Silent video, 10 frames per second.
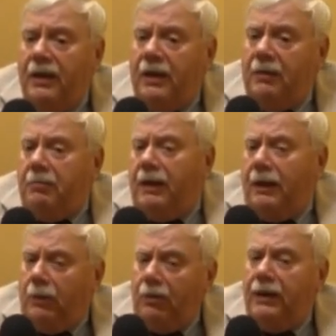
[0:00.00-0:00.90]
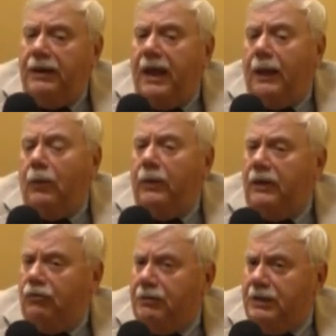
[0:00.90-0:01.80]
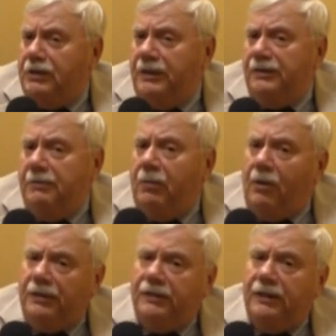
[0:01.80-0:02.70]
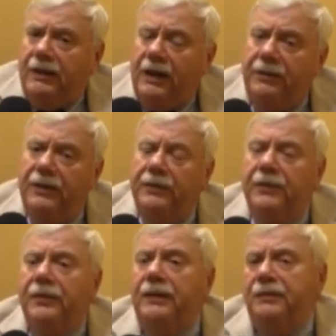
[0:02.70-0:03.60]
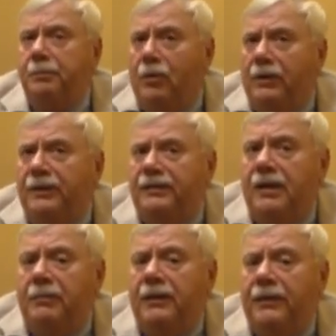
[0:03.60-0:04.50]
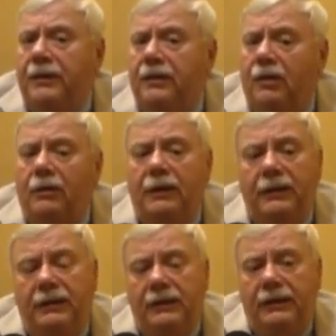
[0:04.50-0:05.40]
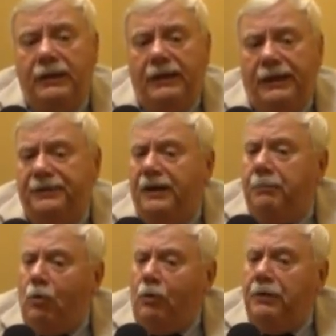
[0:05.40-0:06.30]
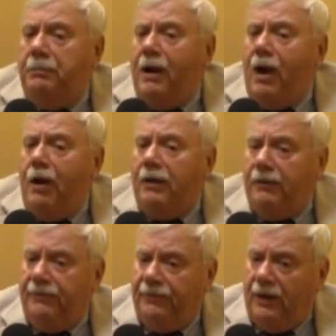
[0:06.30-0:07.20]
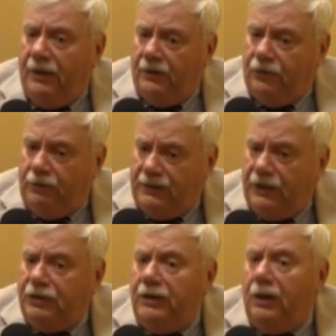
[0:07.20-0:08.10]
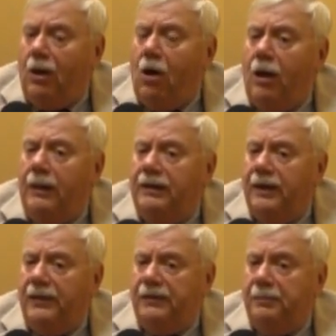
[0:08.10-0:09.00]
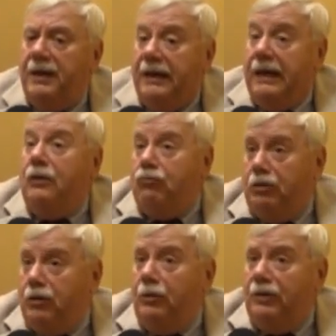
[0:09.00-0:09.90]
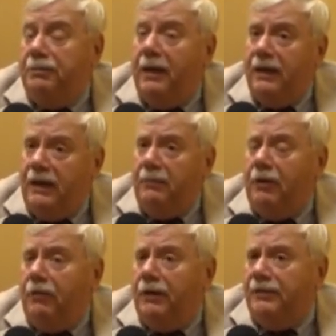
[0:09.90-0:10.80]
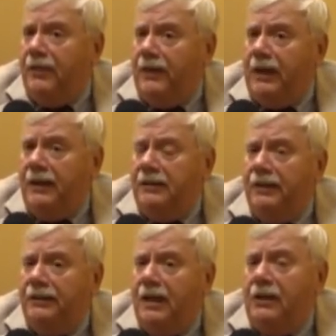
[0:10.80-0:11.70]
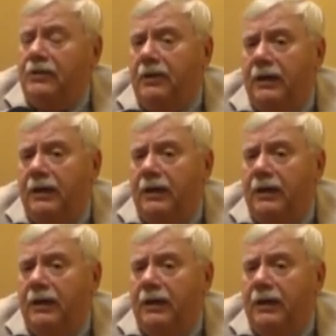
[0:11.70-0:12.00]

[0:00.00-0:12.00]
But I look at Halloween traditions in Boston, and I think that this book is something that not only is an important part of a traditional holiday that's been introduced by immigrants in the 19th century,